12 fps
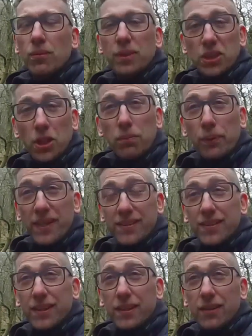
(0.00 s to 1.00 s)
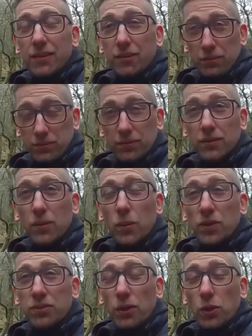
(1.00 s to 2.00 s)
which compressed the
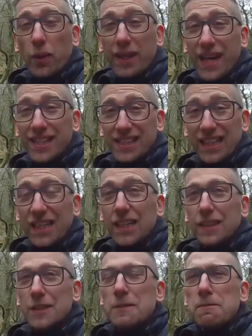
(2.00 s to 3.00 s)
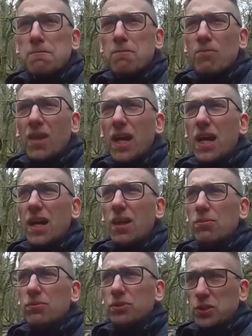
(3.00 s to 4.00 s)
waterfall quite nicely.
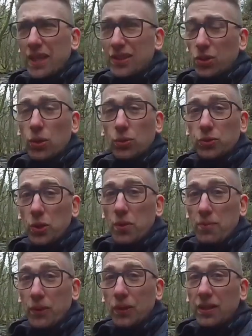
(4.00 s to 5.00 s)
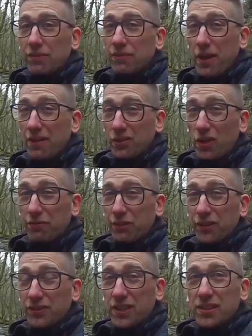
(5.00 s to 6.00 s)
So that's all doable. If you haven't got
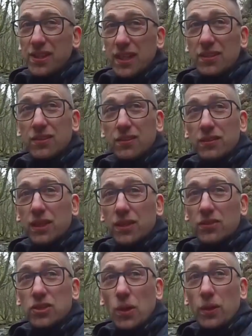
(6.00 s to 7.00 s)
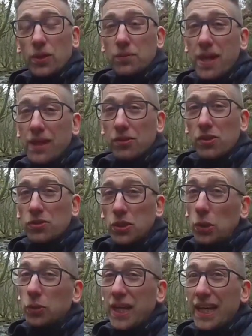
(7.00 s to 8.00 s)
filters, then you can totally come down on a
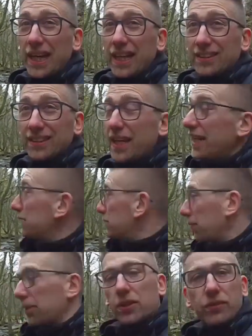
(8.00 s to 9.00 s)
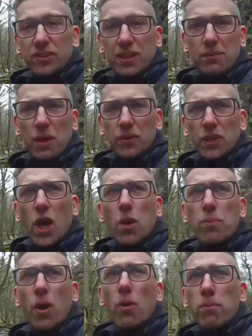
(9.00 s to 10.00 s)
dull day like today. You probably don't see it on the
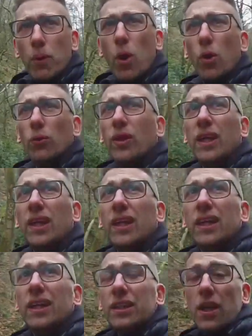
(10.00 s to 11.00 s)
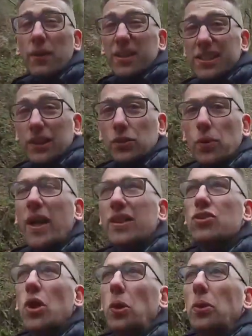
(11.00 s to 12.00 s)
GoPro, but you know, it's still
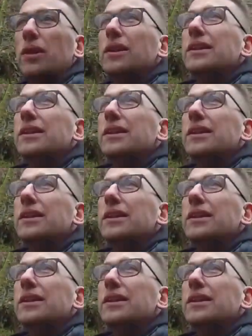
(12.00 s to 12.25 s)
quite dull.